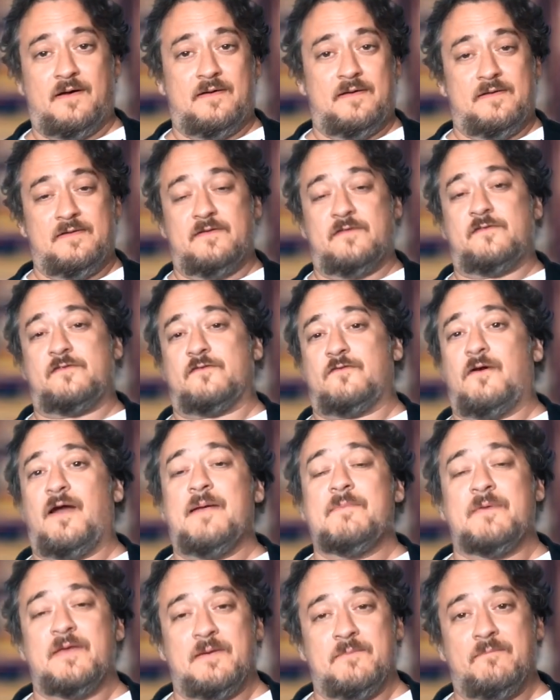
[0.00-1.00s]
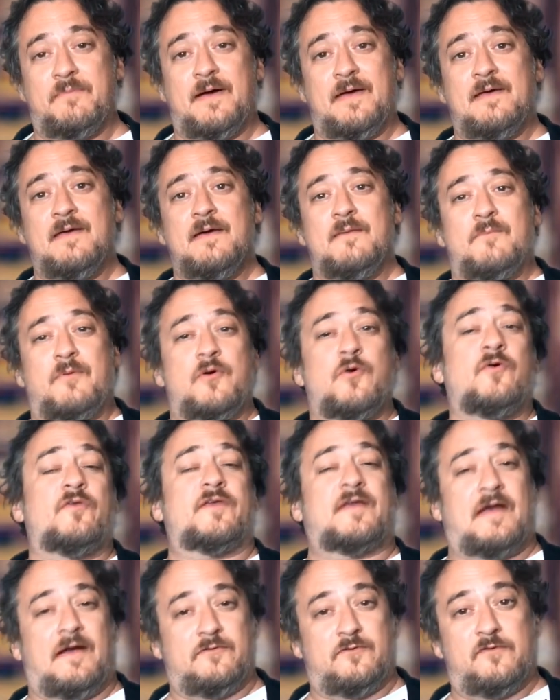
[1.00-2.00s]
in describing him by all
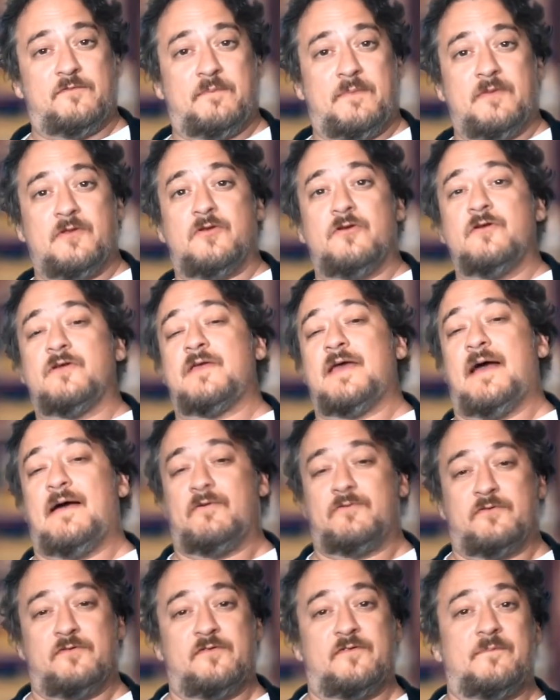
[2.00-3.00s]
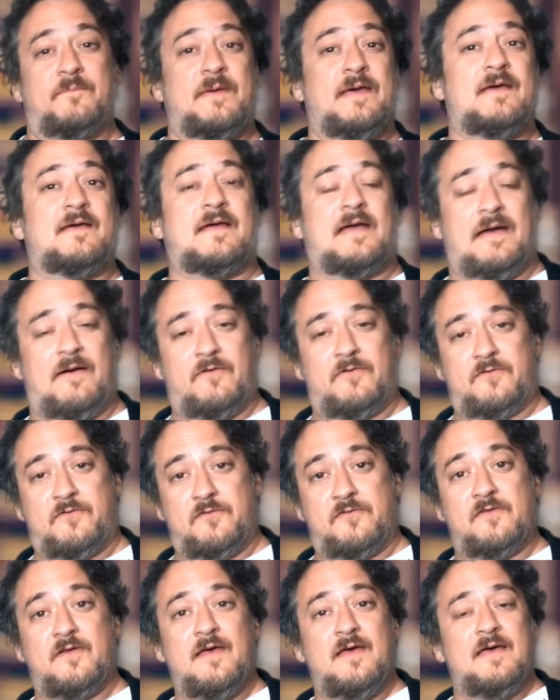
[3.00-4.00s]
the characters, by the good characters, the bad
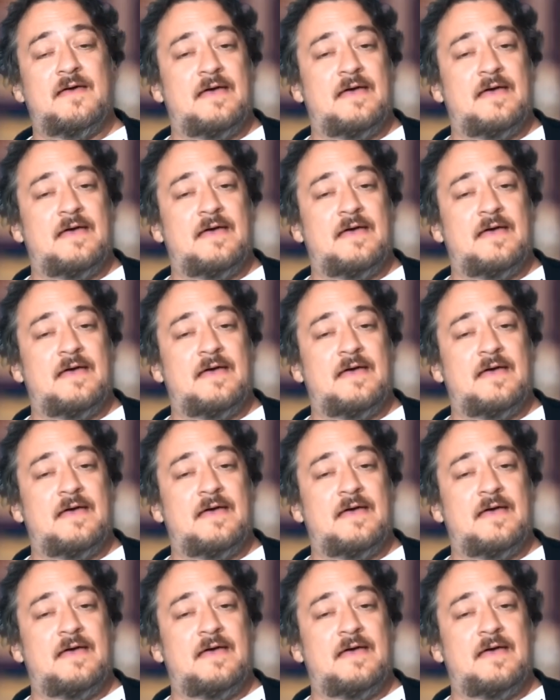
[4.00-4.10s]
characters.